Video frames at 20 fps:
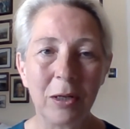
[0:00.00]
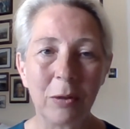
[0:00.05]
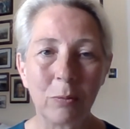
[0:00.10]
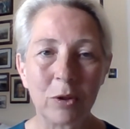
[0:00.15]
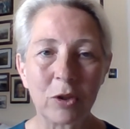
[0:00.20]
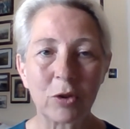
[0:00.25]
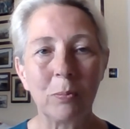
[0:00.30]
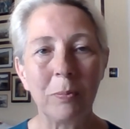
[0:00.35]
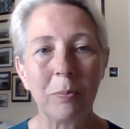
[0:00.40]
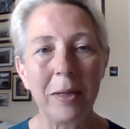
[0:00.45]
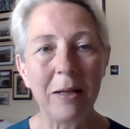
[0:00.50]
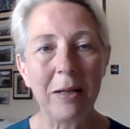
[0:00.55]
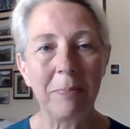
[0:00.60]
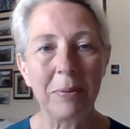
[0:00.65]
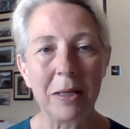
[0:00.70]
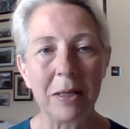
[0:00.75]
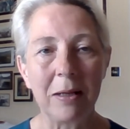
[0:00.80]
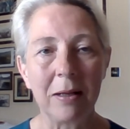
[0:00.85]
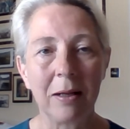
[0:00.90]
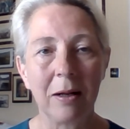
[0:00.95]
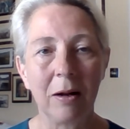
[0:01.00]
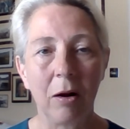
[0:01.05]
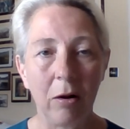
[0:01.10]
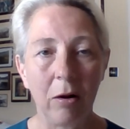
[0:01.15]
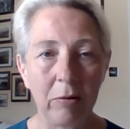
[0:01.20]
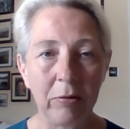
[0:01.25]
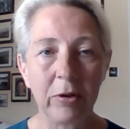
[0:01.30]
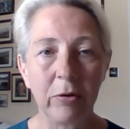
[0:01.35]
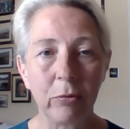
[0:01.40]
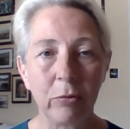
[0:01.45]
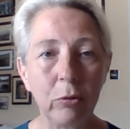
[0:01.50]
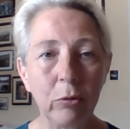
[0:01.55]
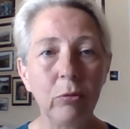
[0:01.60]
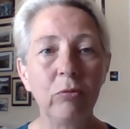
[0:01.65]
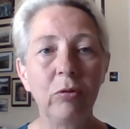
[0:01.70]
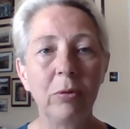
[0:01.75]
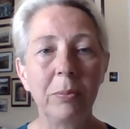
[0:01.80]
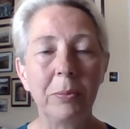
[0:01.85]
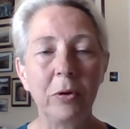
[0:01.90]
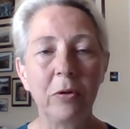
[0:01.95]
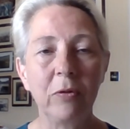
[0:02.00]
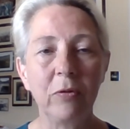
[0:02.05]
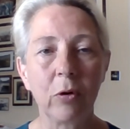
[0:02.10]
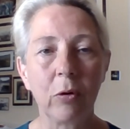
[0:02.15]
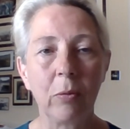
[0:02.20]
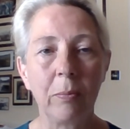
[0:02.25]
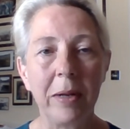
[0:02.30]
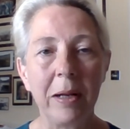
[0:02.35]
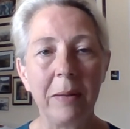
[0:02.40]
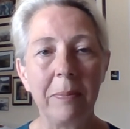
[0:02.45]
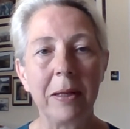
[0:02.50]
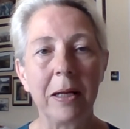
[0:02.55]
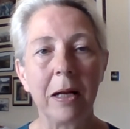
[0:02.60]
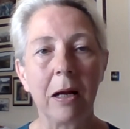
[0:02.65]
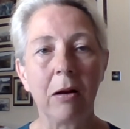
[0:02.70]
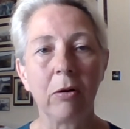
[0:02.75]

which may be on their own removed or maybe